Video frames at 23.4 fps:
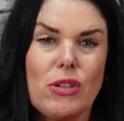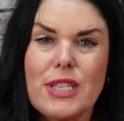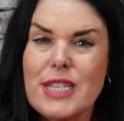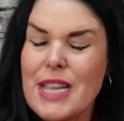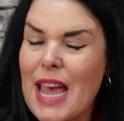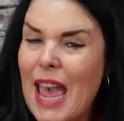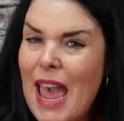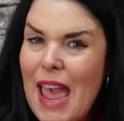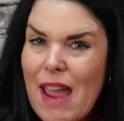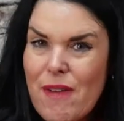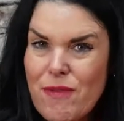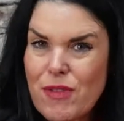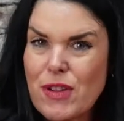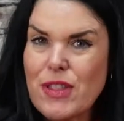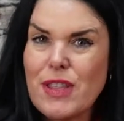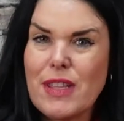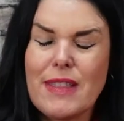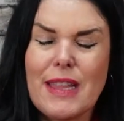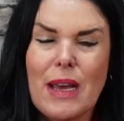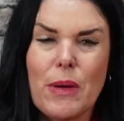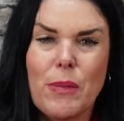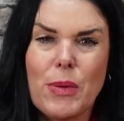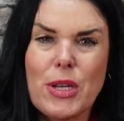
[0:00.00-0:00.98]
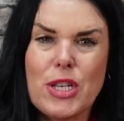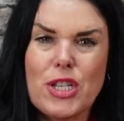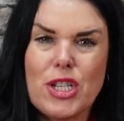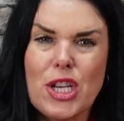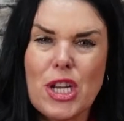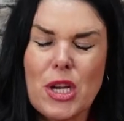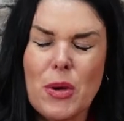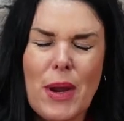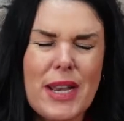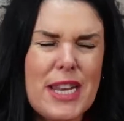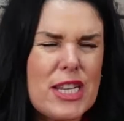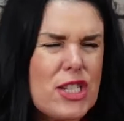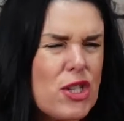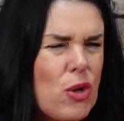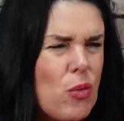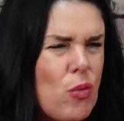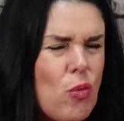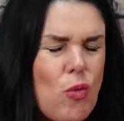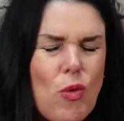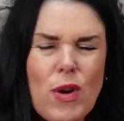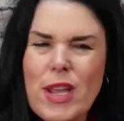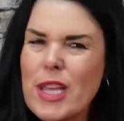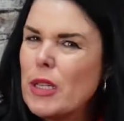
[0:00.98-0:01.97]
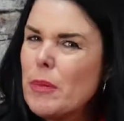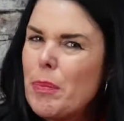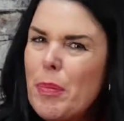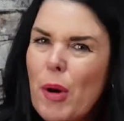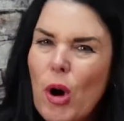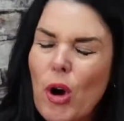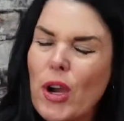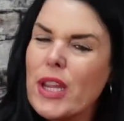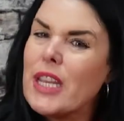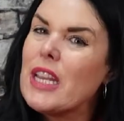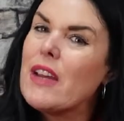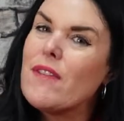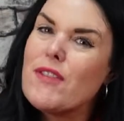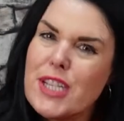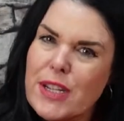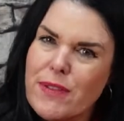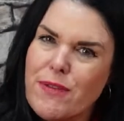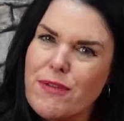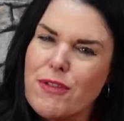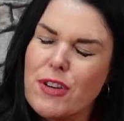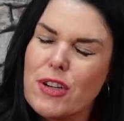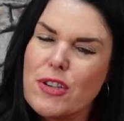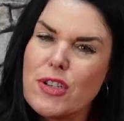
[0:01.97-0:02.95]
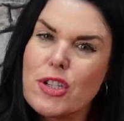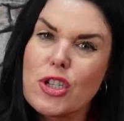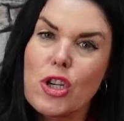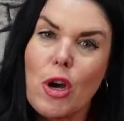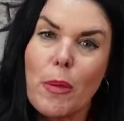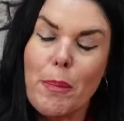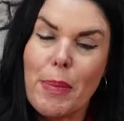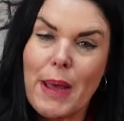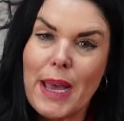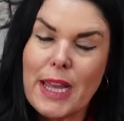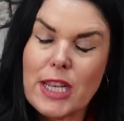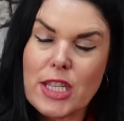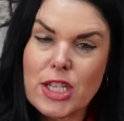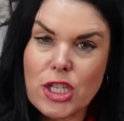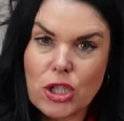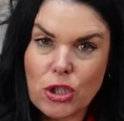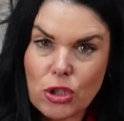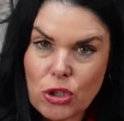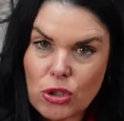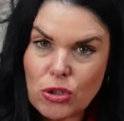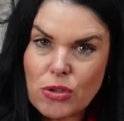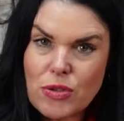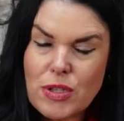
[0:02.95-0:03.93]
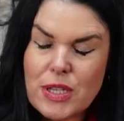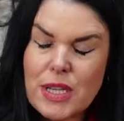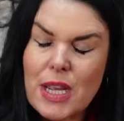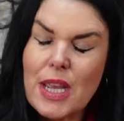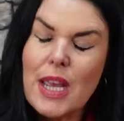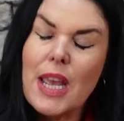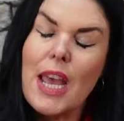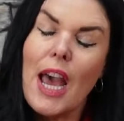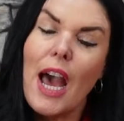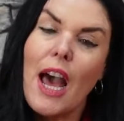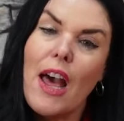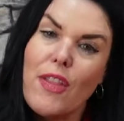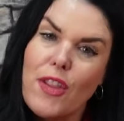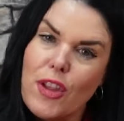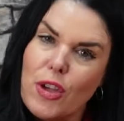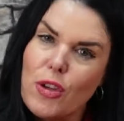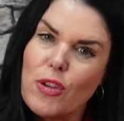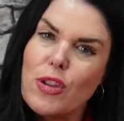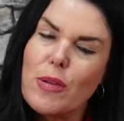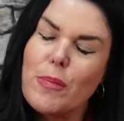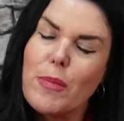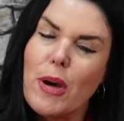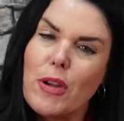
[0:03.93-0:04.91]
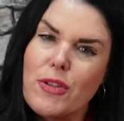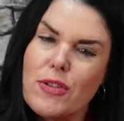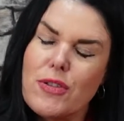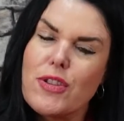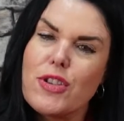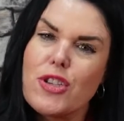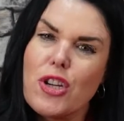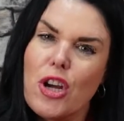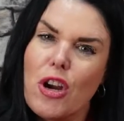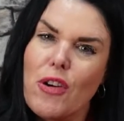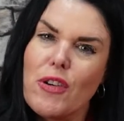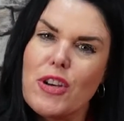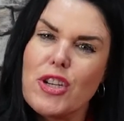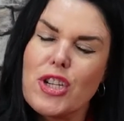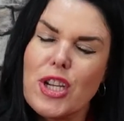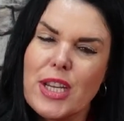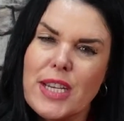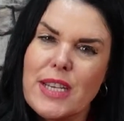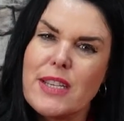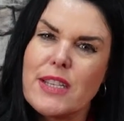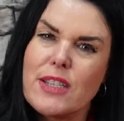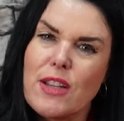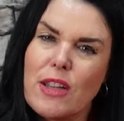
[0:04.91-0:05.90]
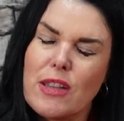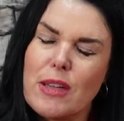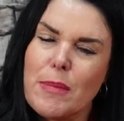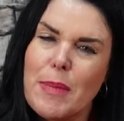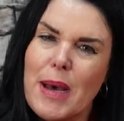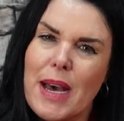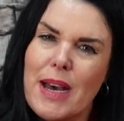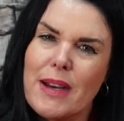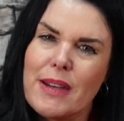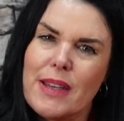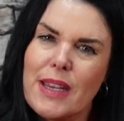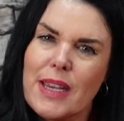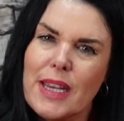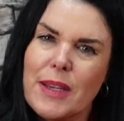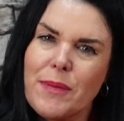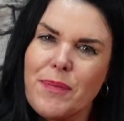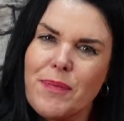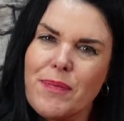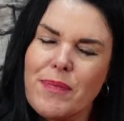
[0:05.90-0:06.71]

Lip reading: to everything that we do, and it's a real point of difference compared to us and the other modern storage heaters on the market.